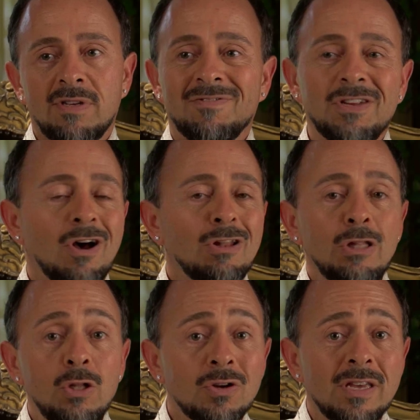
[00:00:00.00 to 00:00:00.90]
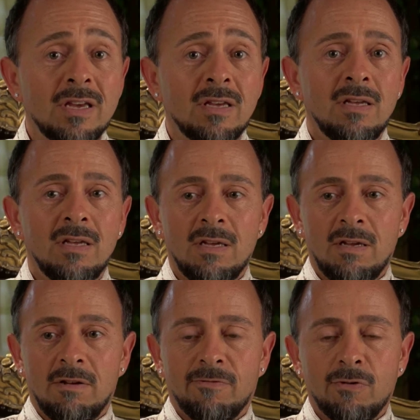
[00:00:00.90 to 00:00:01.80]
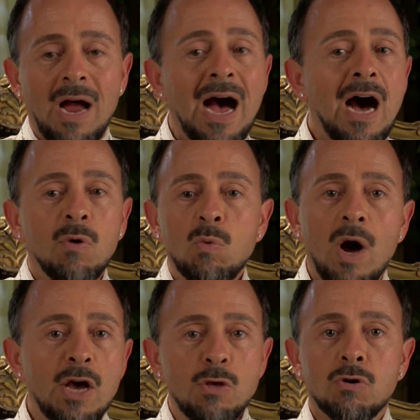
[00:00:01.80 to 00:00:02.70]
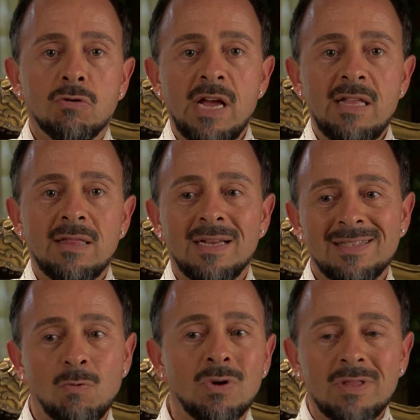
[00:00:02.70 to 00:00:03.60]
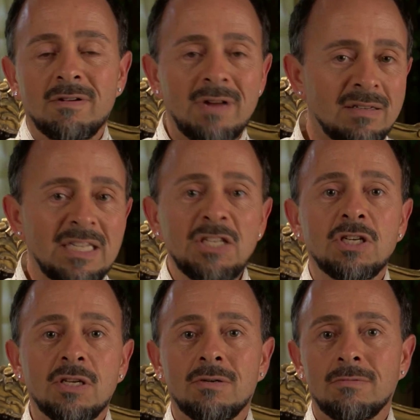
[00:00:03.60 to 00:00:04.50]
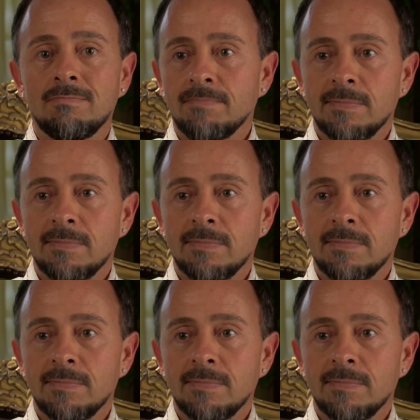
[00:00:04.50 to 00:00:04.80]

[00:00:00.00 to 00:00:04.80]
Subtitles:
And if you're not looking for how and why you create things and what they're teaching you,